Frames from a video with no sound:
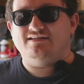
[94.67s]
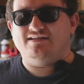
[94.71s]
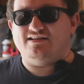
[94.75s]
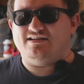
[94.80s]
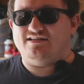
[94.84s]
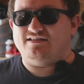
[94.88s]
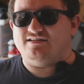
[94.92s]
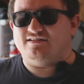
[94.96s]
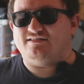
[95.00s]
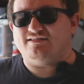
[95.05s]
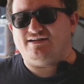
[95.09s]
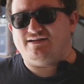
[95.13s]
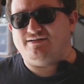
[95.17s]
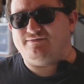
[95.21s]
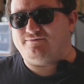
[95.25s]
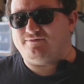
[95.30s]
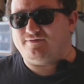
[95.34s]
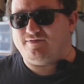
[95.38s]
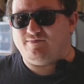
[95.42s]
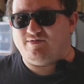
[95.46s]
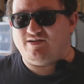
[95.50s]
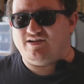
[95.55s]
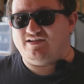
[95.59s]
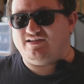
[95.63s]
And the time
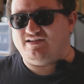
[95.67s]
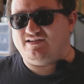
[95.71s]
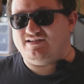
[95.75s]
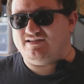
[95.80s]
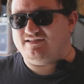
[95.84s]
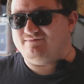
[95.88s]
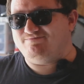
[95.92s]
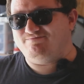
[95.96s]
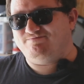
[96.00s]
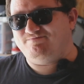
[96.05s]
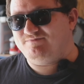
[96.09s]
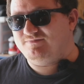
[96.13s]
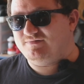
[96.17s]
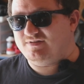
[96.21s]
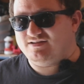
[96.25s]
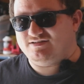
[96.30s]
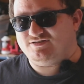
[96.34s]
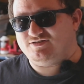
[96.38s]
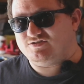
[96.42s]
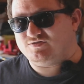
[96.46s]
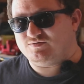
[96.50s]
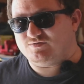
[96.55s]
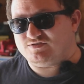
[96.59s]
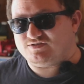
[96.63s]
frame I had, it
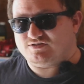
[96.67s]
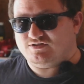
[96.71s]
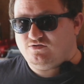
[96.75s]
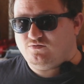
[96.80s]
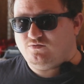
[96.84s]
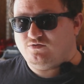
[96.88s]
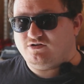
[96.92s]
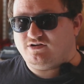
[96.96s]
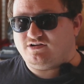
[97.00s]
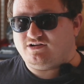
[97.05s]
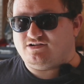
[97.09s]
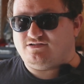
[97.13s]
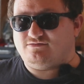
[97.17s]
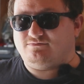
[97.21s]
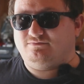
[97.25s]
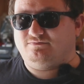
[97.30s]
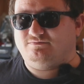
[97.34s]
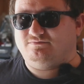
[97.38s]
just wasn't going to work out.